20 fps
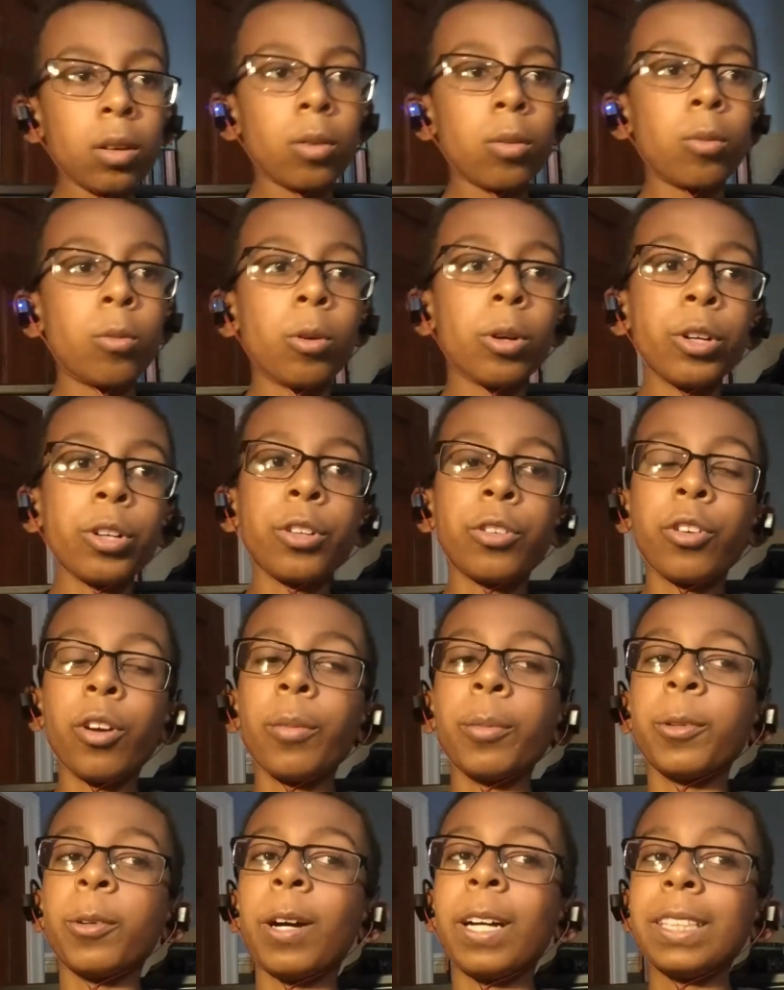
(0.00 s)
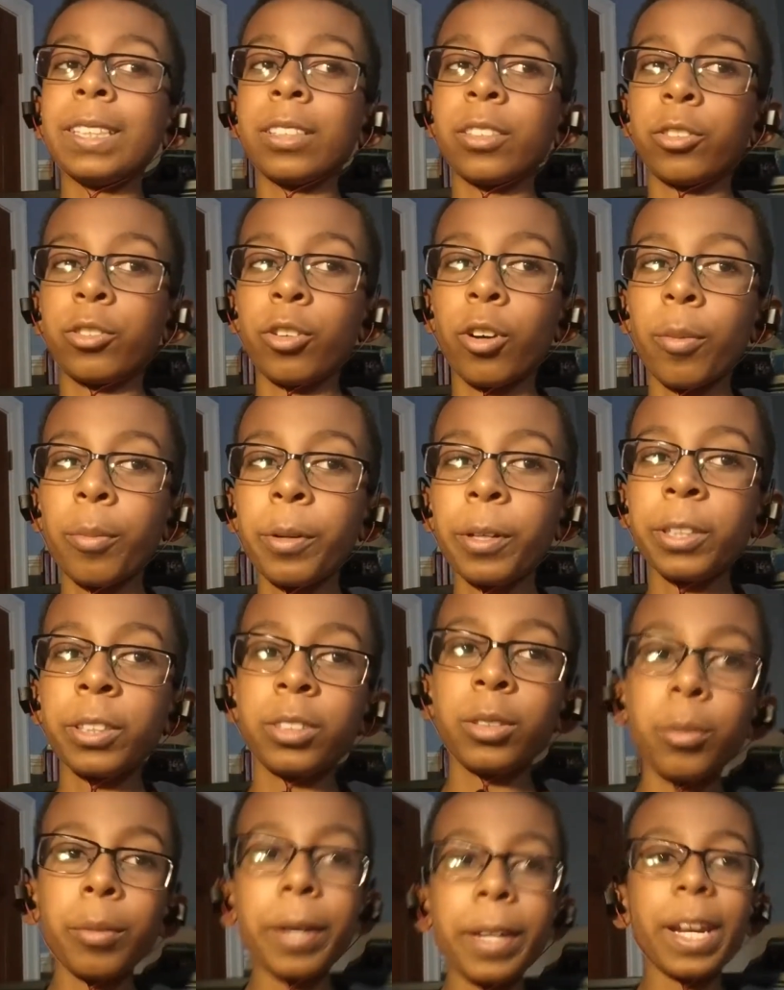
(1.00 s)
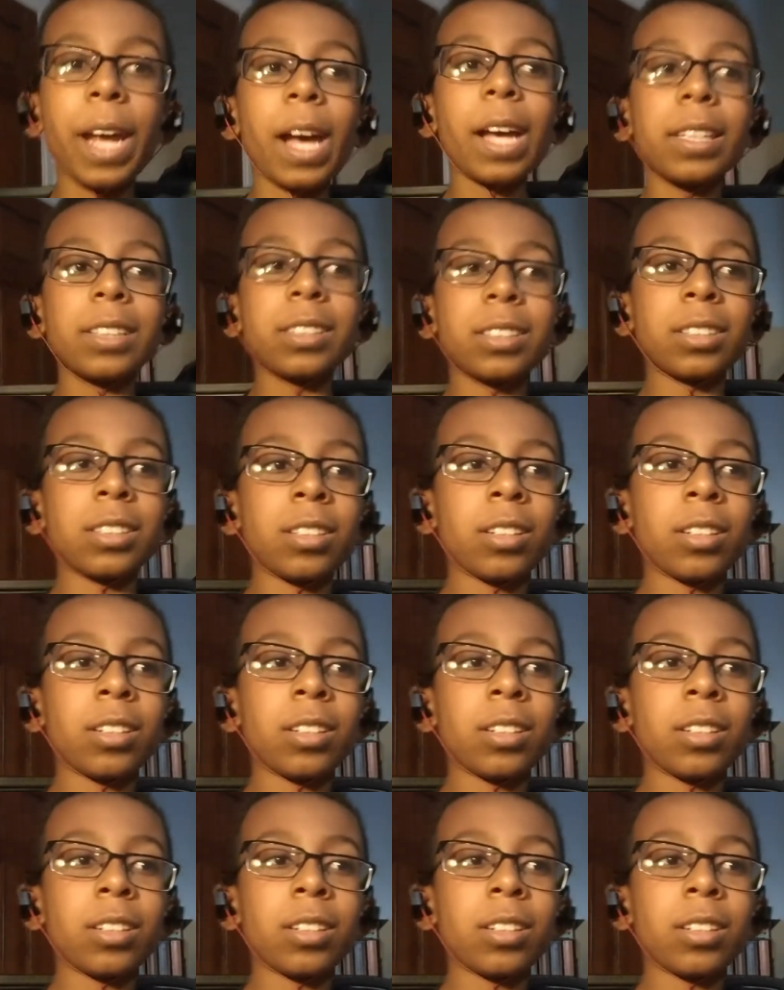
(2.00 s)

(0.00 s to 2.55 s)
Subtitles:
What are Chrome OS and Chromebooks, you might ask?